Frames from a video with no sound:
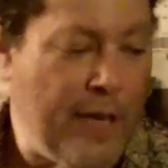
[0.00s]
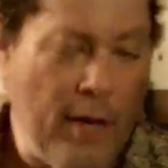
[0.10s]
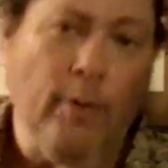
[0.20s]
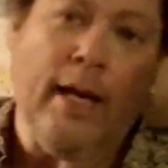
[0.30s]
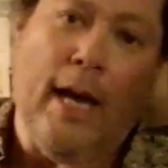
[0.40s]

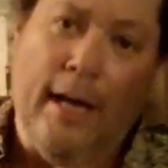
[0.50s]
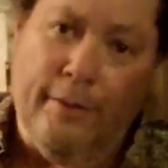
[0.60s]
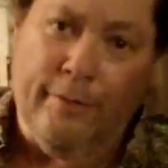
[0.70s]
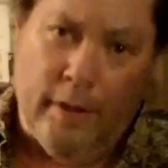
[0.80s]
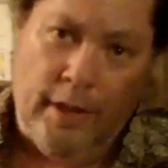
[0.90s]
Here we
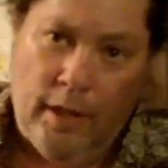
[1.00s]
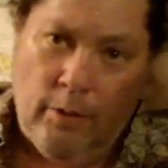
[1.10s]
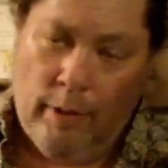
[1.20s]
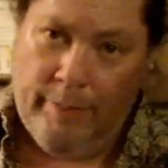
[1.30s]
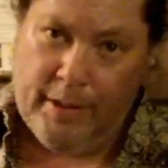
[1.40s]
have another
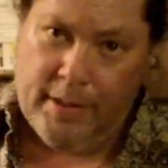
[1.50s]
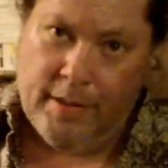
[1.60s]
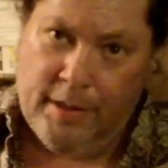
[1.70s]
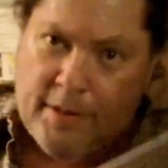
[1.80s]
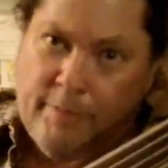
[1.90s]
one.
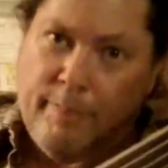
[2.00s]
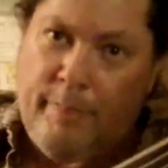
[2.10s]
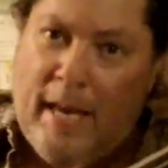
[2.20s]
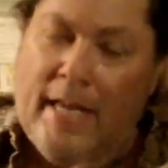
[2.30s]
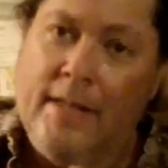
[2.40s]
This
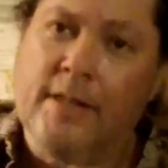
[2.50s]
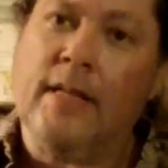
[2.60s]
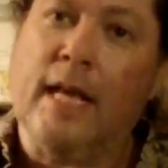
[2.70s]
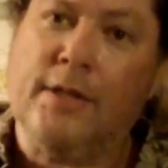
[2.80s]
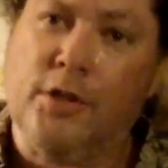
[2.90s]
bass
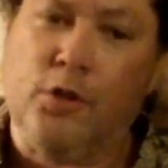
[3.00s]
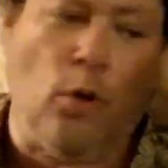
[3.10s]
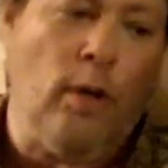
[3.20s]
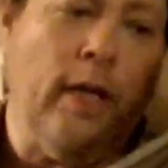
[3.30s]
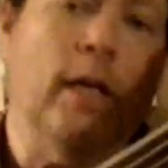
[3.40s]
has a
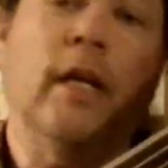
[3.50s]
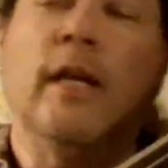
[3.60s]
story.